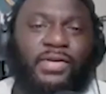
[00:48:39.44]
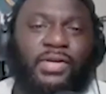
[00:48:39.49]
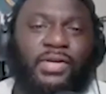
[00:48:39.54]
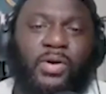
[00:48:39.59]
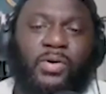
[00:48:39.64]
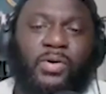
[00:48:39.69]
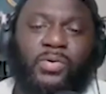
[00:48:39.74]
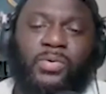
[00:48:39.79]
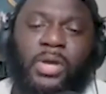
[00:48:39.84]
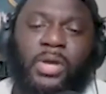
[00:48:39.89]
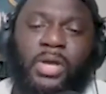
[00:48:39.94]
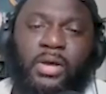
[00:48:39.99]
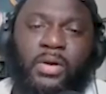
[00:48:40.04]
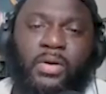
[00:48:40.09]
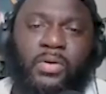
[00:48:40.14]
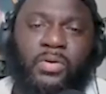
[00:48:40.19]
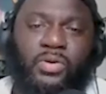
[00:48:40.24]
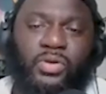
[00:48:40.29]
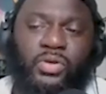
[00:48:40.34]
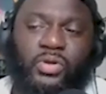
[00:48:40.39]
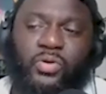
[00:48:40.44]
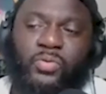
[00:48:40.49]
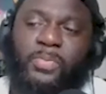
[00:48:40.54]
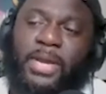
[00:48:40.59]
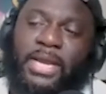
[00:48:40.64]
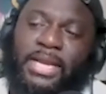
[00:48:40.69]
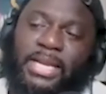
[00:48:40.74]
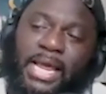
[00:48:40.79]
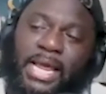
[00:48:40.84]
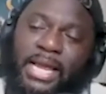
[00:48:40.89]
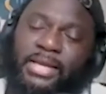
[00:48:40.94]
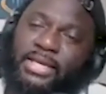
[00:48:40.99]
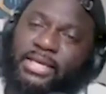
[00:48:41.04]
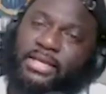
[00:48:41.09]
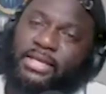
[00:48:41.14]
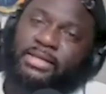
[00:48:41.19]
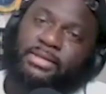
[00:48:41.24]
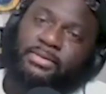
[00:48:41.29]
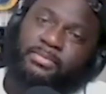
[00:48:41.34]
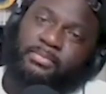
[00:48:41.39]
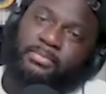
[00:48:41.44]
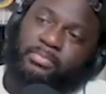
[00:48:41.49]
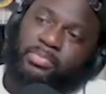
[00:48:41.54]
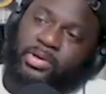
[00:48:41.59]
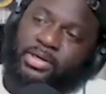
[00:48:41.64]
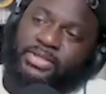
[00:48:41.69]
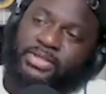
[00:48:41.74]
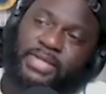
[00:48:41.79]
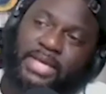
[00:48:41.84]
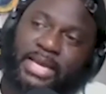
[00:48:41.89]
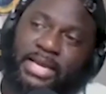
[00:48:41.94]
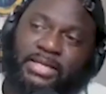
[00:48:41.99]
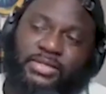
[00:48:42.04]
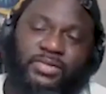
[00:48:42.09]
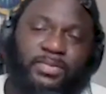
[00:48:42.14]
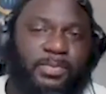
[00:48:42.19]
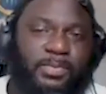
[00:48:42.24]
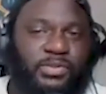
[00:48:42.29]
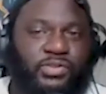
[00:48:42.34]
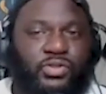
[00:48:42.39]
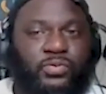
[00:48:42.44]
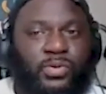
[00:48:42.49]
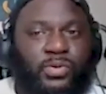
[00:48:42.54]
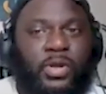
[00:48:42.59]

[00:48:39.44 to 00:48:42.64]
though you may not get breast cancer, but